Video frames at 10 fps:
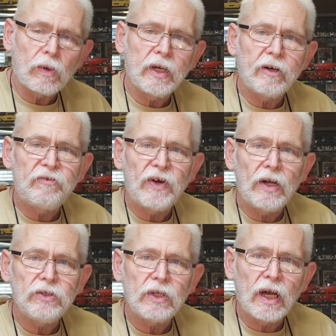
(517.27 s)
would have never
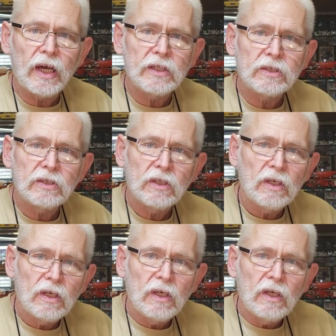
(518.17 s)
found you guys.
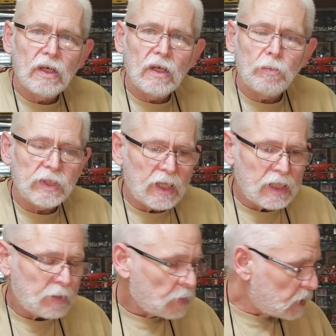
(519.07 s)
But then you